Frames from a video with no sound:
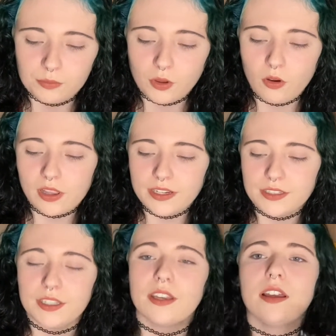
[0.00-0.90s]
The whole
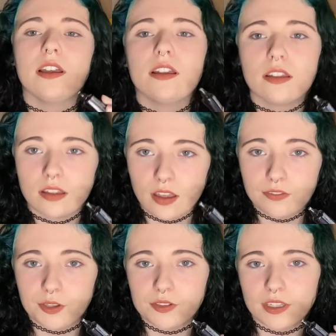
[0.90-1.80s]
idea of
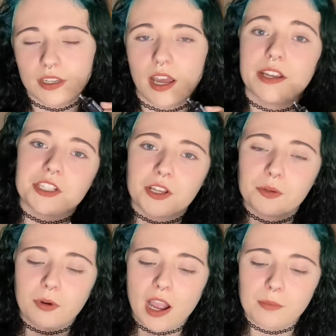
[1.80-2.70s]
using an eyeshadow
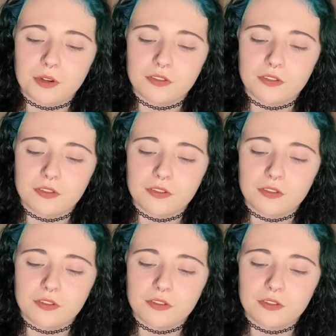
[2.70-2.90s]
primer